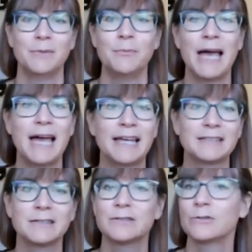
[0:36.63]

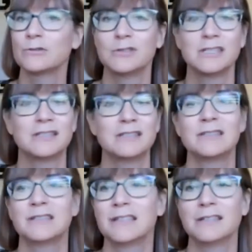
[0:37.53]
Masks, social
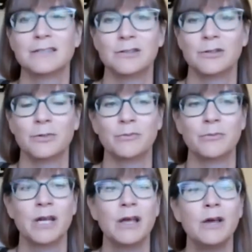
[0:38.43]
distancing, and Zoom,
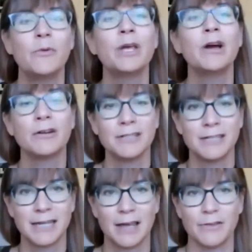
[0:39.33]
we are
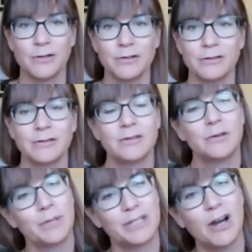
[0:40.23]
together,
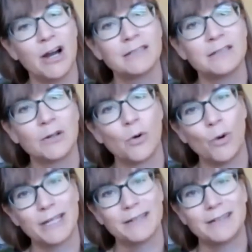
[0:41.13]
but not
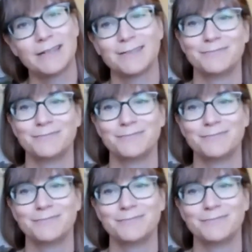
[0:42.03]
quite.